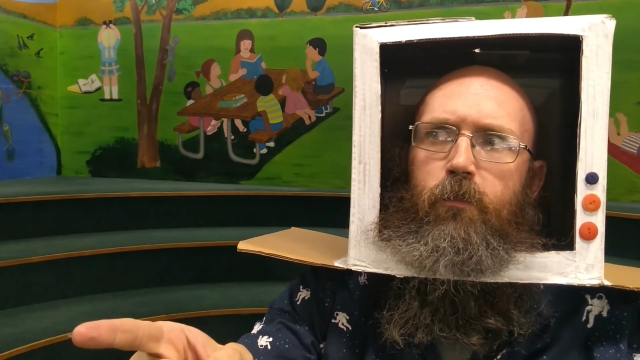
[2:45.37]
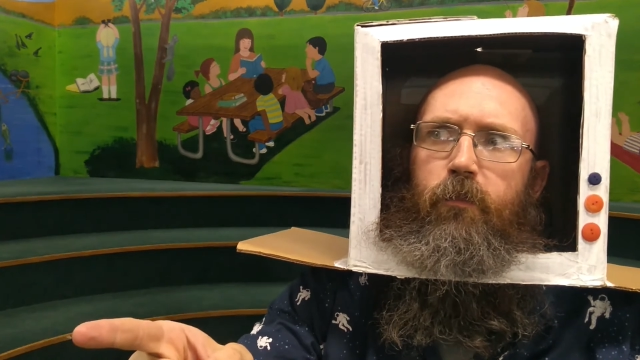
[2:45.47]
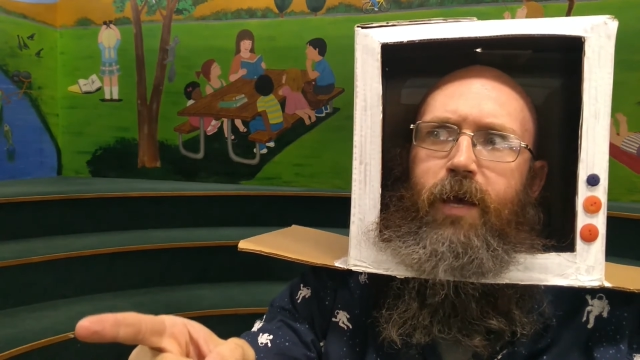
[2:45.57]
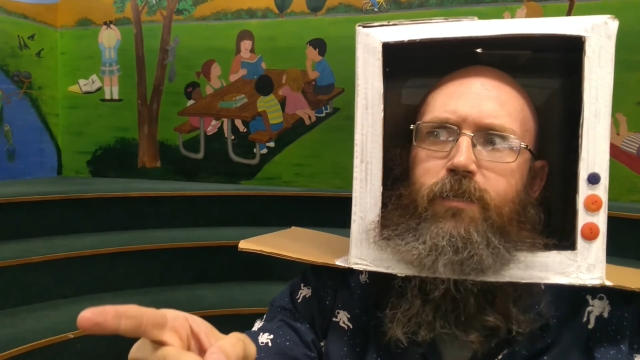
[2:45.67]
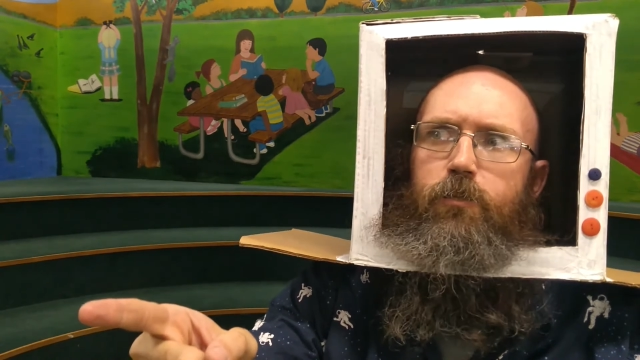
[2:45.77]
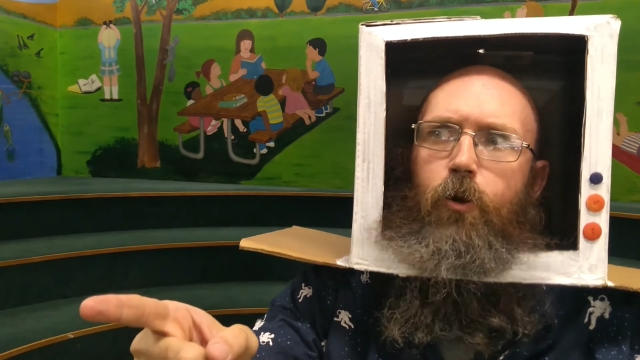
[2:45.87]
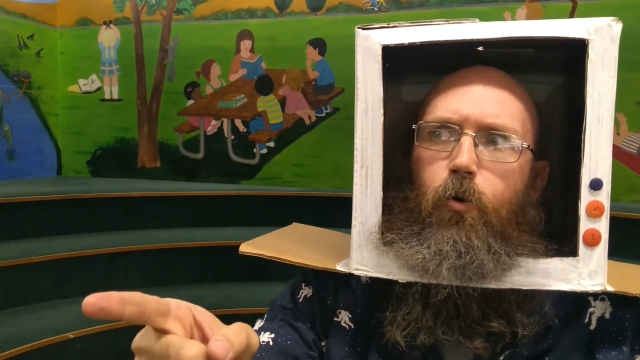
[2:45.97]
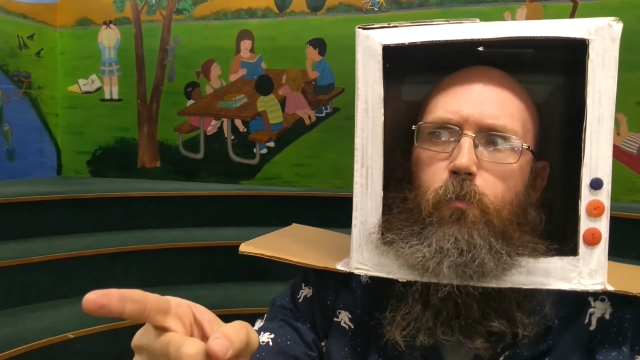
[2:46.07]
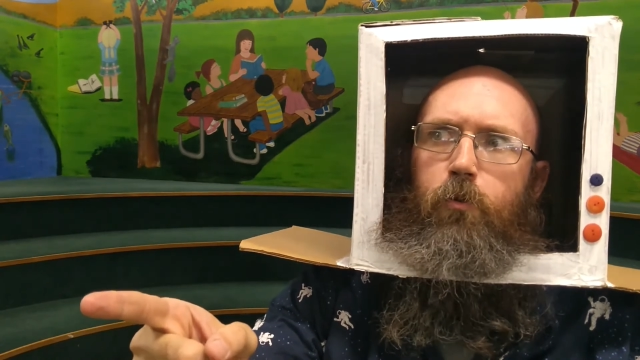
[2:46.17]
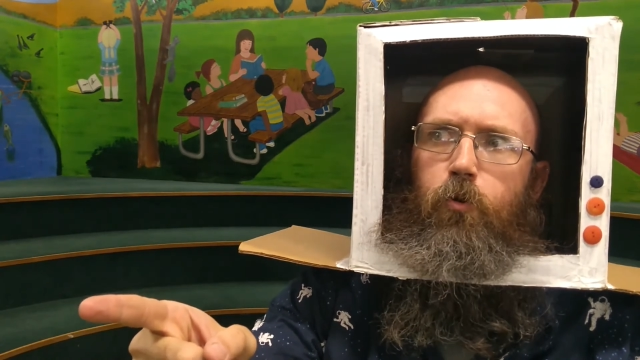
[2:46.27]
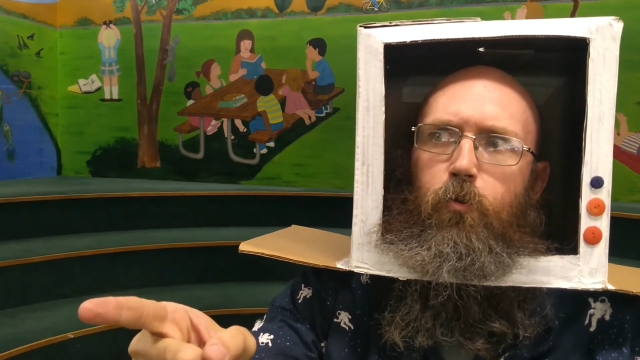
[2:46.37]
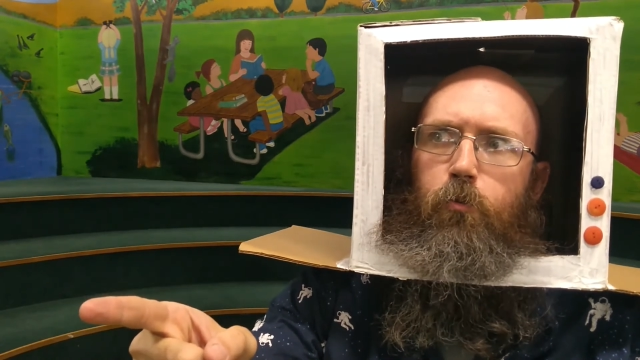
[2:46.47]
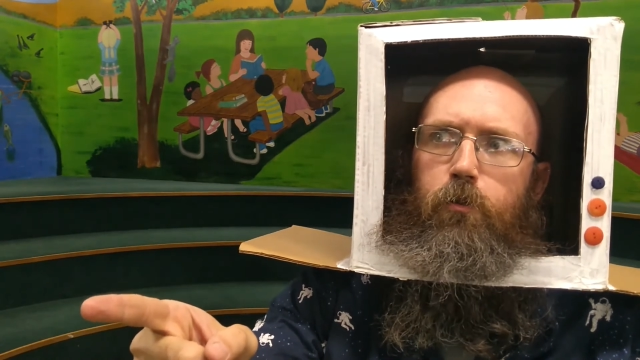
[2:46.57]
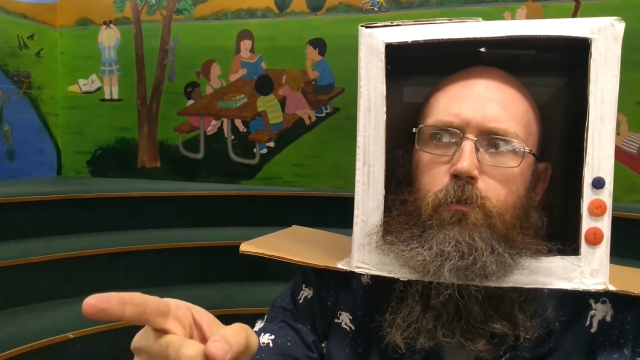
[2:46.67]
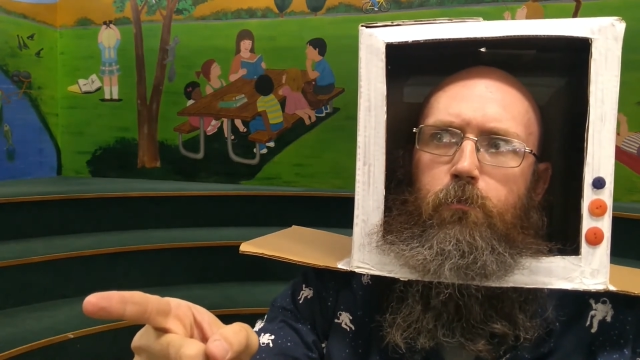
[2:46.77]
That's no
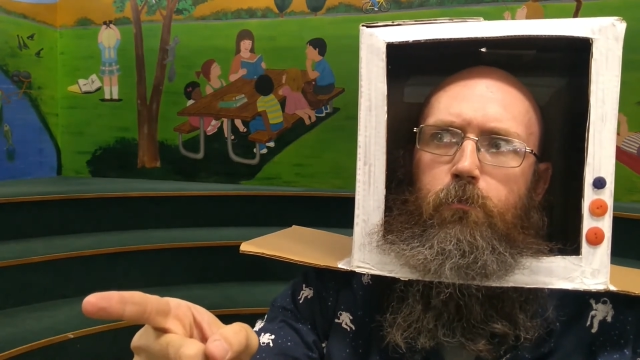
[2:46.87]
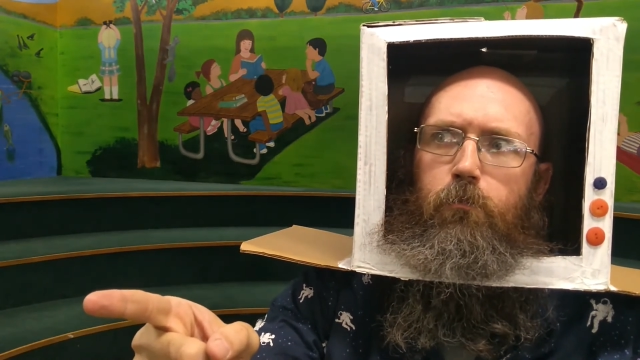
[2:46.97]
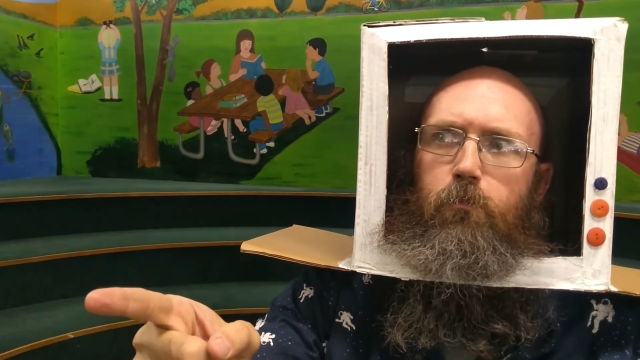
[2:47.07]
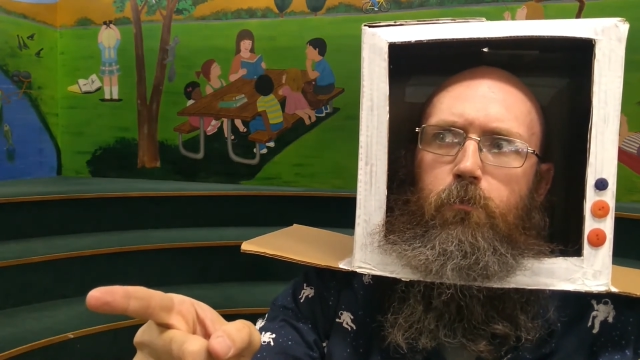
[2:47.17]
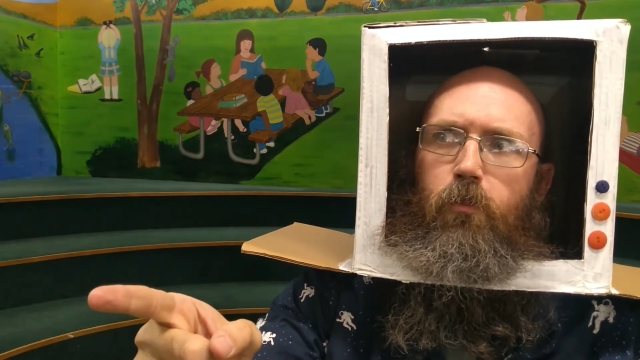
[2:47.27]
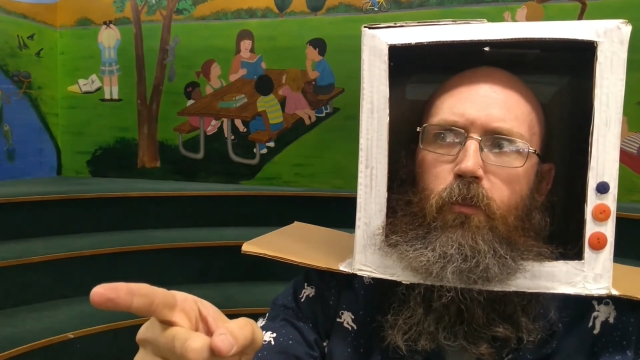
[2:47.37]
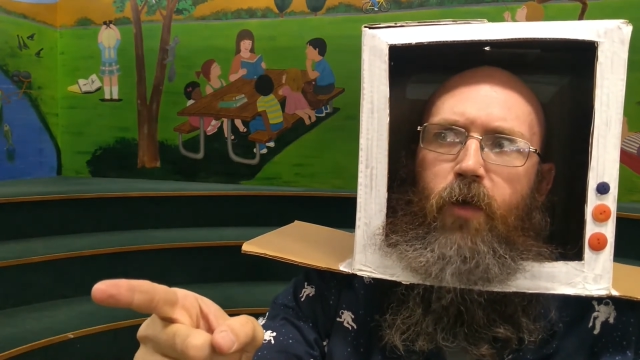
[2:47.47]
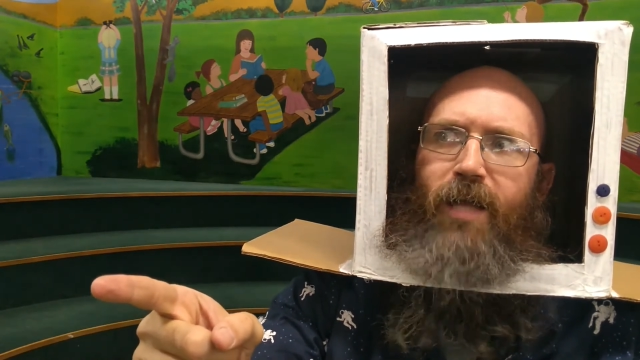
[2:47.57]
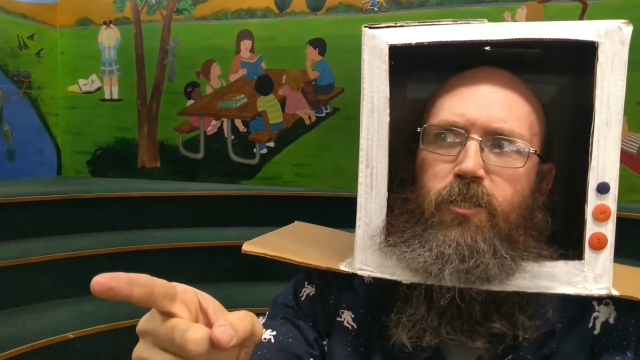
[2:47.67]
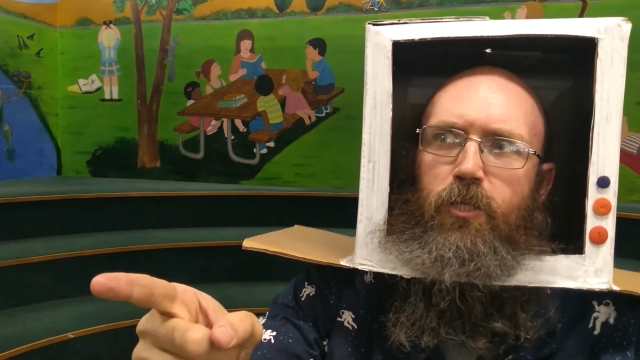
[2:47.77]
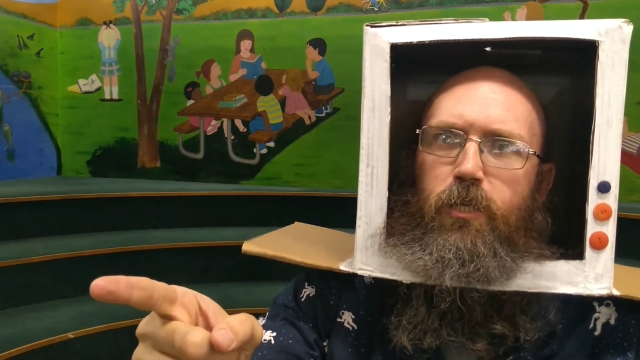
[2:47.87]
moon. That's